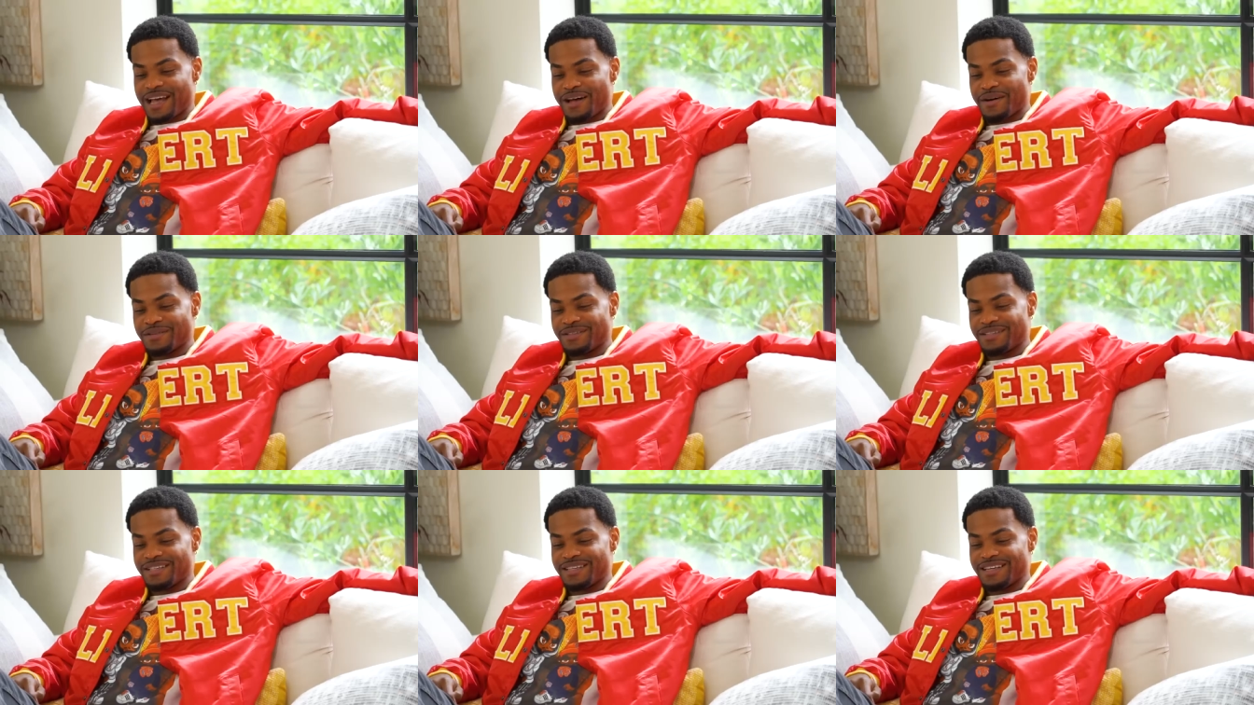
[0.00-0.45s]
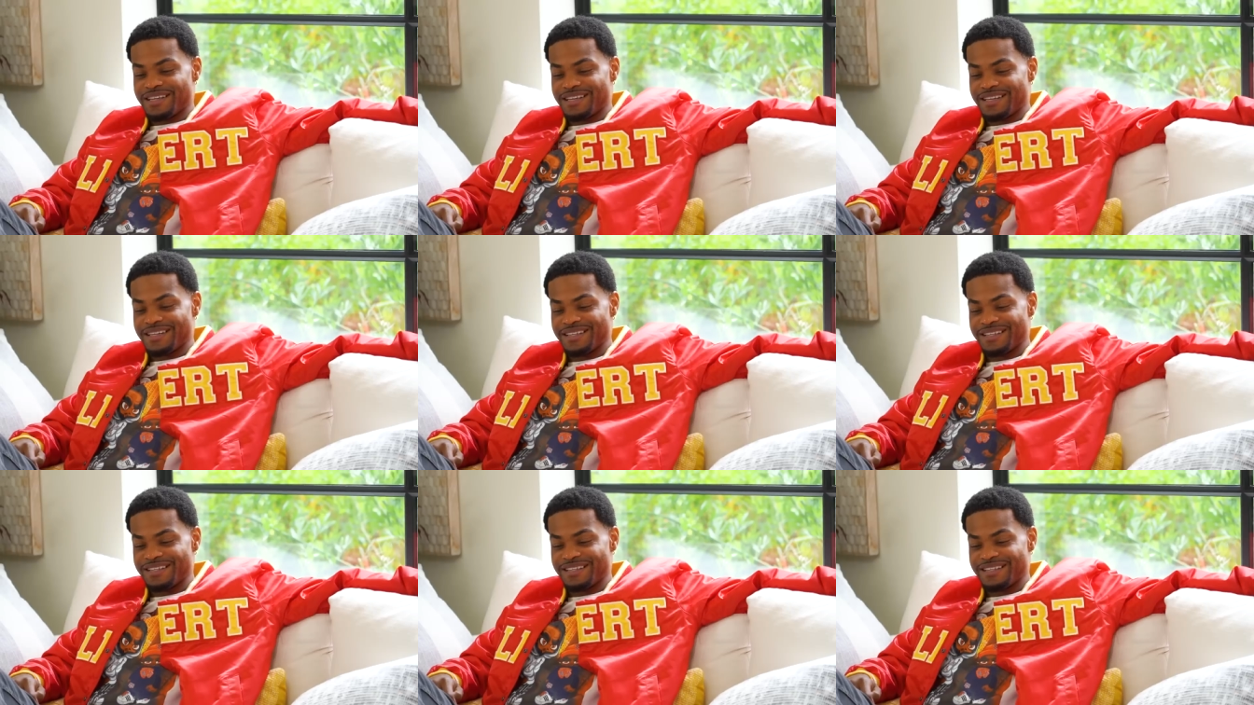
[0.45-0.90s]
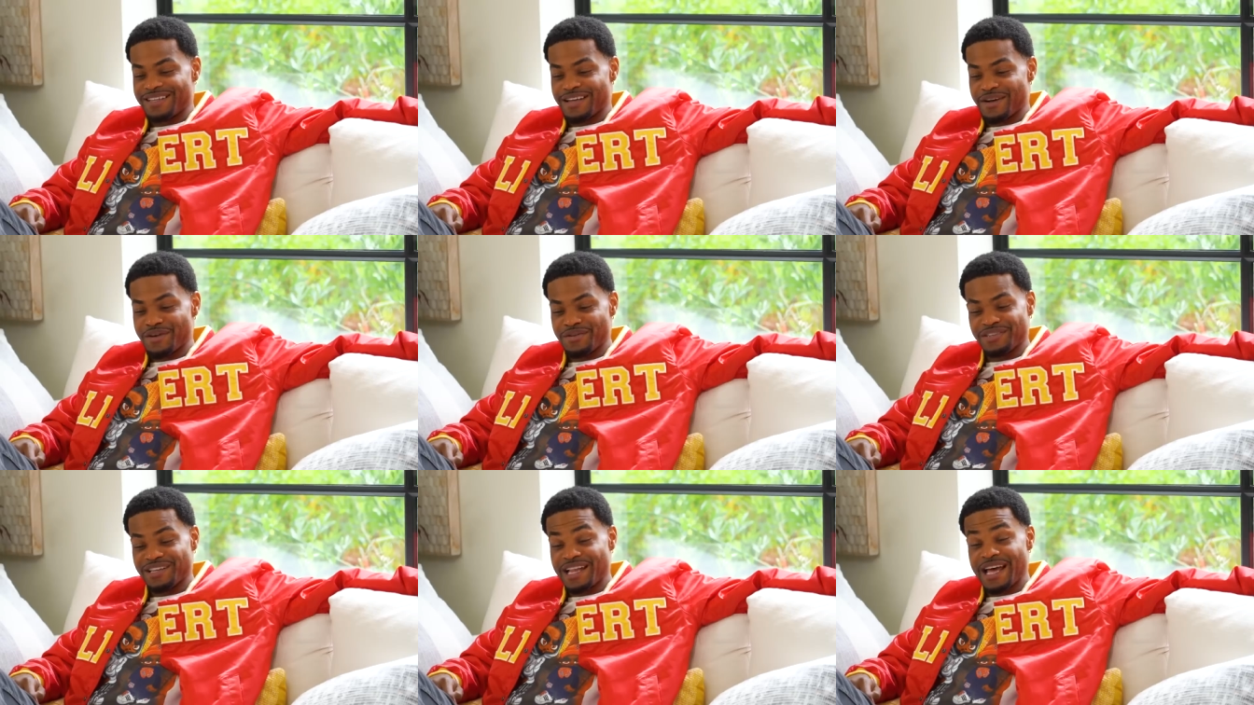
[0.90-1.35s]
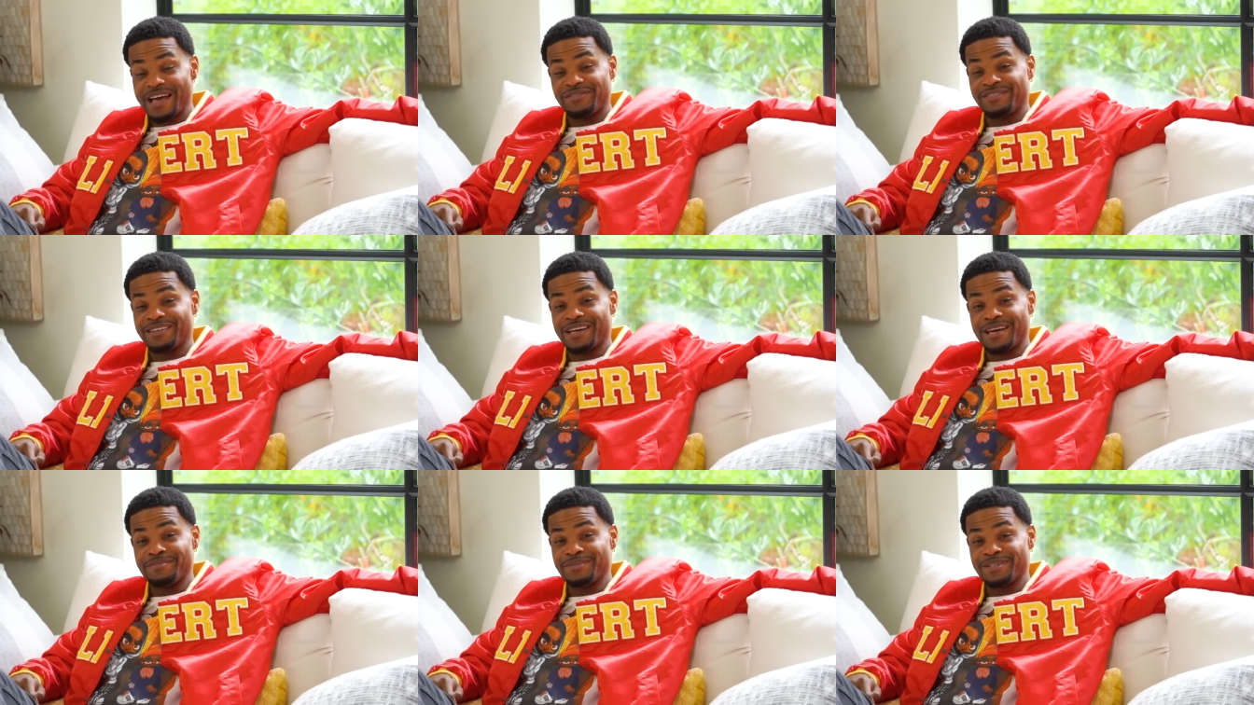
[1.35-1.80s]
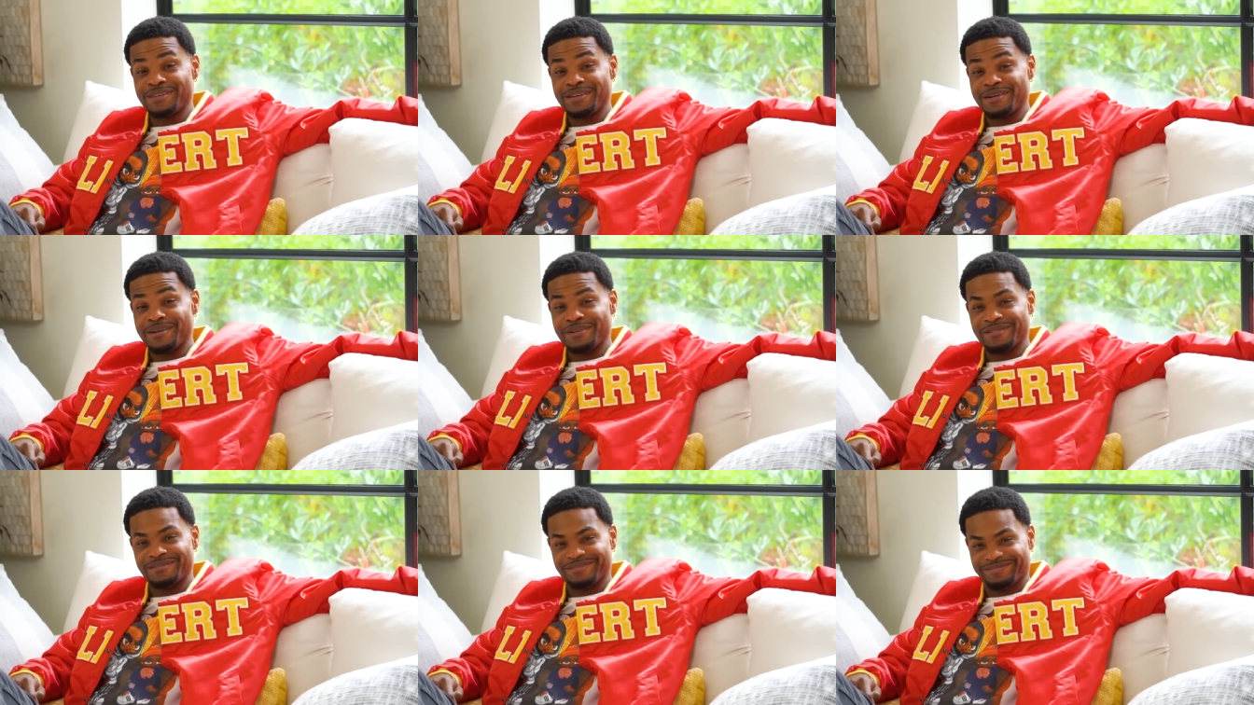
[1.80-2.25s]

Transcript: That was a that was lifetimes ago. That